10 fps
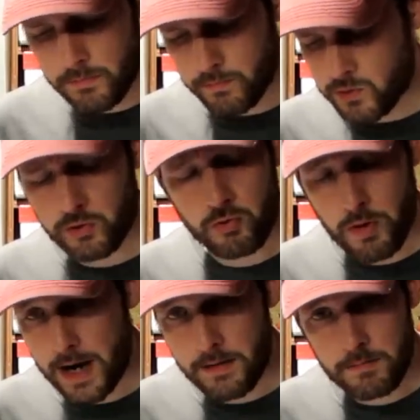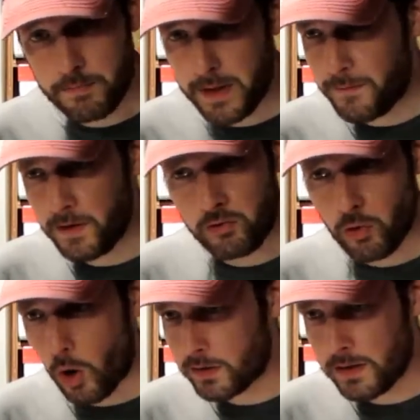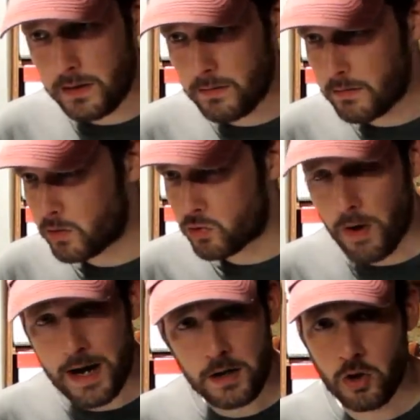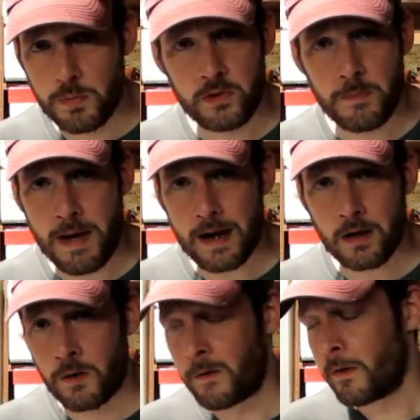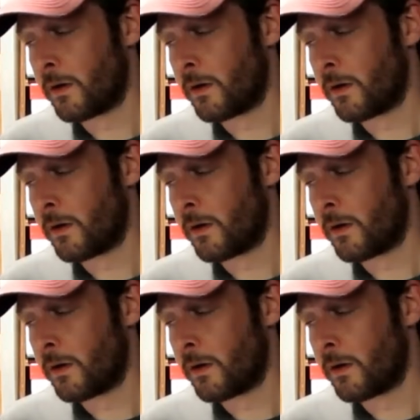Just great. Beefy, salty, great Cuban tobacco.